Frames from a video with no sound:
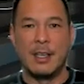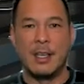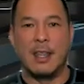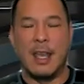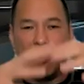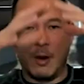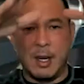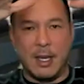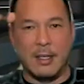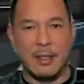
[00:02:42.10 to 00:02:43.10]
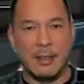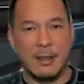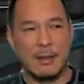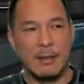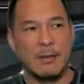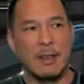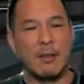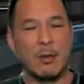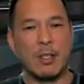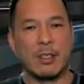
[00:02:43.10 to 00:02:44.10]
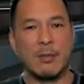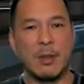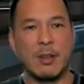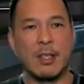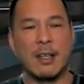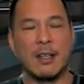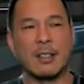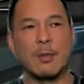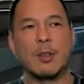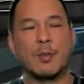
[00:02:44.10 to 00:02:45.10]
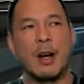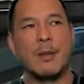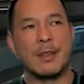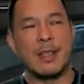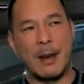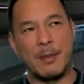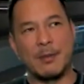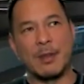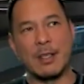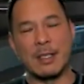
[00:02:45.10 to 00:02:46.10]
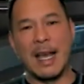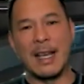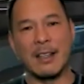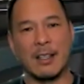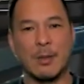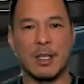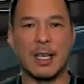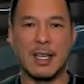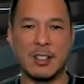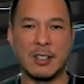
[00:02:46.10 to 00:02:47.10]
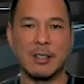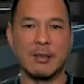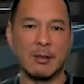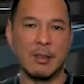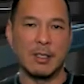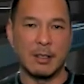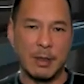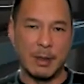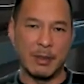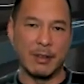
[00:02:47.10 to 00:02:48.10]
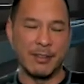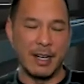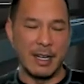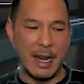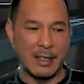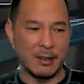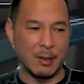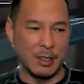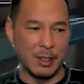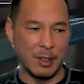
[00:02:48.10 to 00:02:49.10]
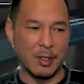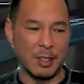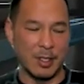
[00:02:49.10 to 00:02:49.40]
And that way, everyone is communicating because most problems happen because of lack of communication, and people are afraid to ask what to do.